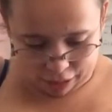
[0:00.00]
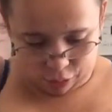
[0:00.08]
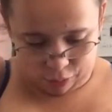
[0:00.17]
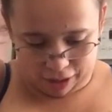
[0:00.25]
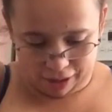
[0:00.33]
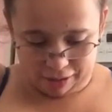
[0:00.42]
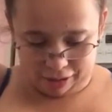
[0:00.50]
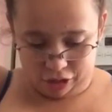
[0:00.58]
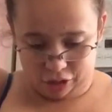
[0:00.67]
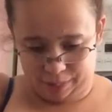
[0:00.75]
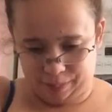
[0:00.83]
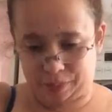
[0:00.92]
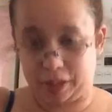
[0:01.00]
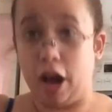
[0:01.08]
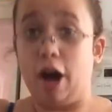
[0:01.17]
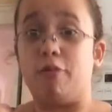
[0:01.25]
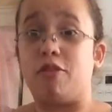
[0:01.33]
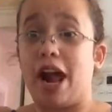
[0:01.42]
you, my
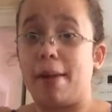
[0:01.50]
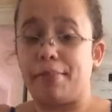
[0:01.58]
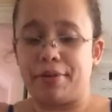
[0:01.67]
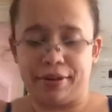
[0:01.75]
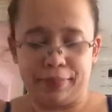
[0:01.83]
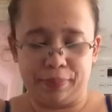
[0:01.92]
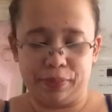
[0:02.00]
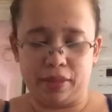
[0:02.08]
gum wrapper.